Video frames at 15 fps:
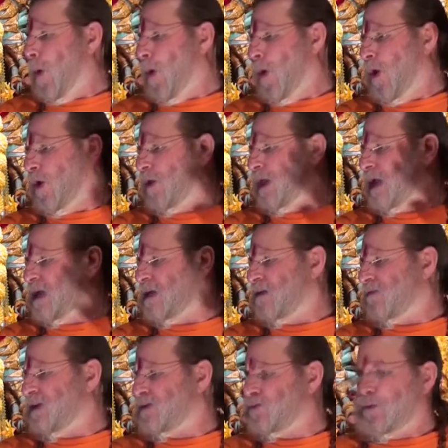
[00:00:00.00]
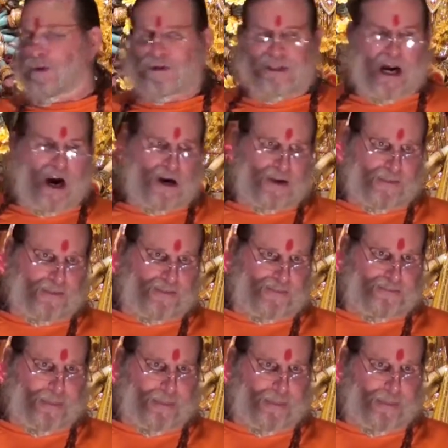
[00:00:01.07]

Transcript: all individuals are